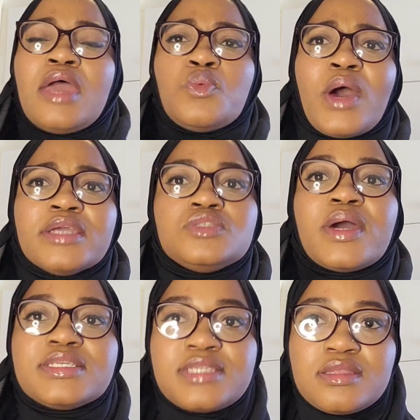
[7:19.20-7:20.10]
And why do
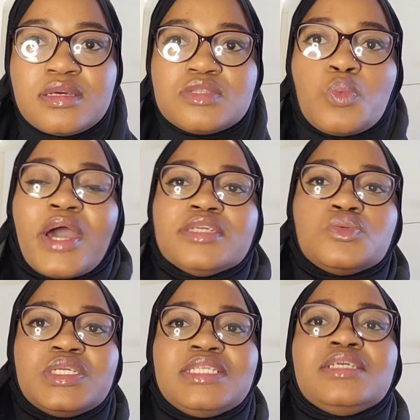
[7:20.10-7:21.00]
I say this? Why
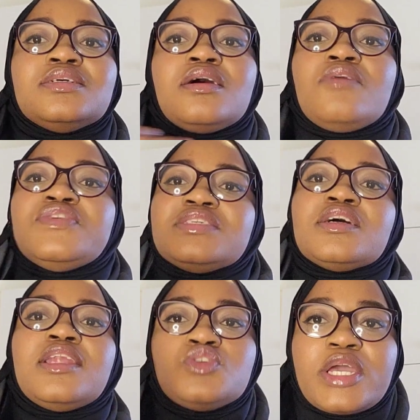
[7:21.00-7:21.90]
do we need
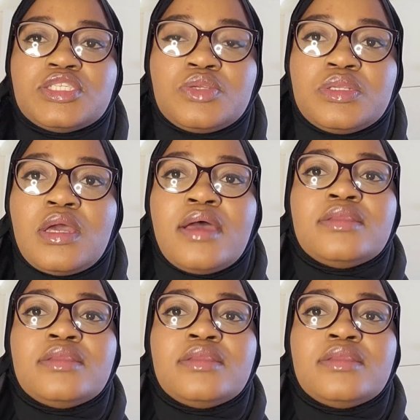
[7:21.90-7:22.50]
physical attraction?